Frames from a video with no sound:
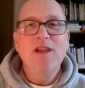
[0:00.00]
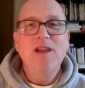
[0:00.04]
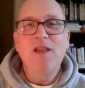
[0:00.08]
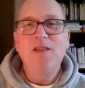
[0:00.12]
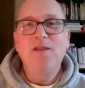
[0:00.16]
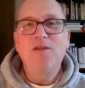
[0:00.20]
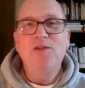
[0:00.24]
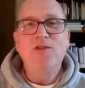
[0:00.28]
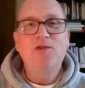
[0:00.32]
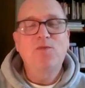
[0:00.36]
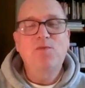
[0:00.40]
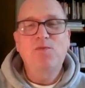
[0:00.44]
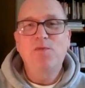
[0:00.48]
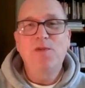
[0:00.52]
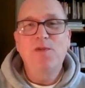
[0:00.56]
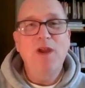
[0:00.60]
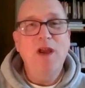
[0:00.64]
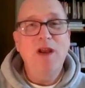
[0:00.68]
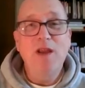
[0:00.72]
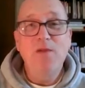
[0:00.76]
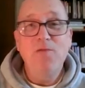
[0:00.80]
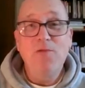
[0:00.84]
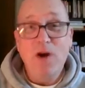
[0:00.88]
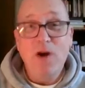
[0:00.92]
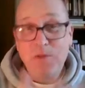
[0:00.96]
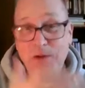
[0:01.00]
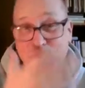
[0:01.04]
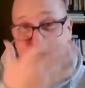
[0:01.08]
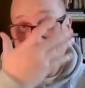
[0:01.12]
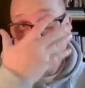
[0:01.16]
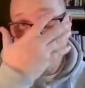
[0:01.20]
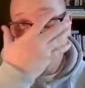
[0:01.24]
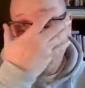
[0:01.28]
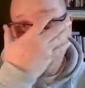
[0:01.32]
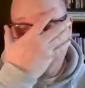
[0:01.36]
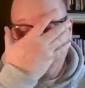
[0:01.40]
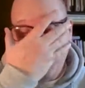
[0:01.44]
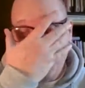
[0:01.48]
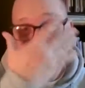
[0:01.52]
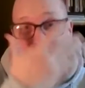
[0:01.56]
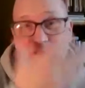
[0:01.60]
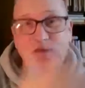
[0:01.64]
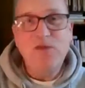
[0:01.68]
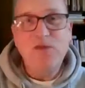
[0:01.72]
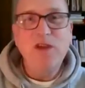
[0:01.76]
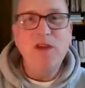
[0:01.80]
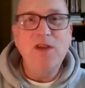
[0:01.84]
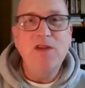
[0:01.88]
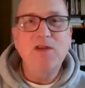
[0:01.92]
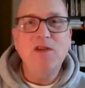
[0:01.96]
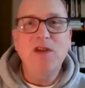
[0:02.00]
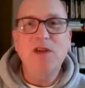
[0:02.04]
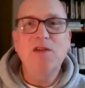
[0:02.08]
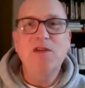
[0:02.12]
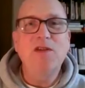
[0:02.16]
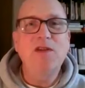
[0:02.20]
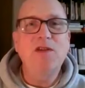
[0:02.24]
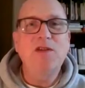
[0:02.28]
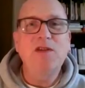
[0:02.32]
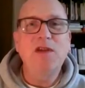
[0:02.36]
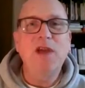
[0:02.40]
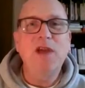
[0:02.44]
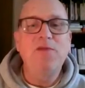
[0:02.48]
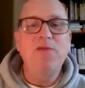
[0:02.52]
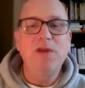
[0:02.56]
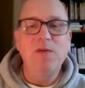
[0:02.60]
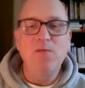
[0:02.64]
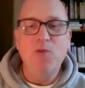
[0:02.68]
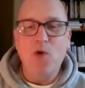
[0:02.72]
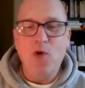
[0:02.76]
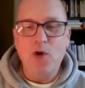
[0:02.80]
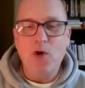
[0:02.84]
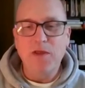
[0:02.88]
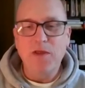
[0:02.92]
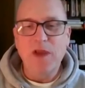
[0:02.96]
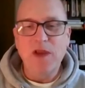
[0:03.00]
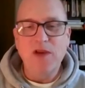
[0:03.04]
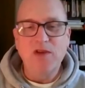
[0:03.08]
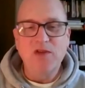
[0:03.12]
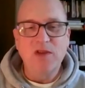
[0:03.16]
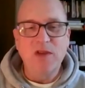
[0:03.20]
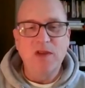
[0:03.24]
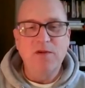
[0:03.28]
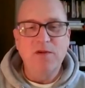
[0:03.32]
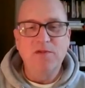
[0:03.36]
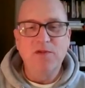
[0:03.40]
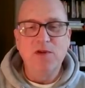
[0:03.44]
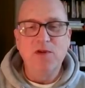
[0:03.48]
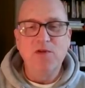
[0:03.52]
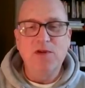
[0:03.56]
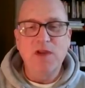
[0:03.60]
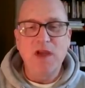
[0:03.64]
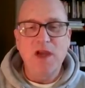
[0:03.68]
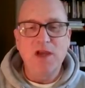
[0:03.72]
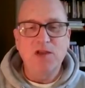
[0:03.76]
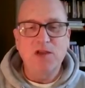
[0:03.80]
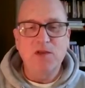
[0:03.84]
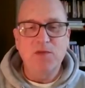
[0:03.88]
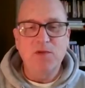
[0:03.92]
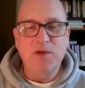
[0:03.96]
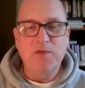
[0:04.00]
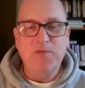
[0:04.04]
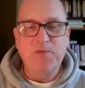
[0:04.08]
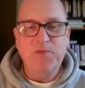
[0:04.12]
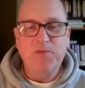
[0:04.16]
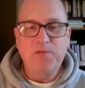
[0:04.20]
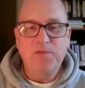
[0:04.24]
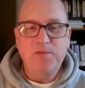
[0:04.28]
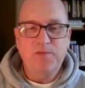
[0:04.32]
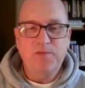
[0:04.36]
And there's anywhere between 50, 60, 70 more of these in the New Testament.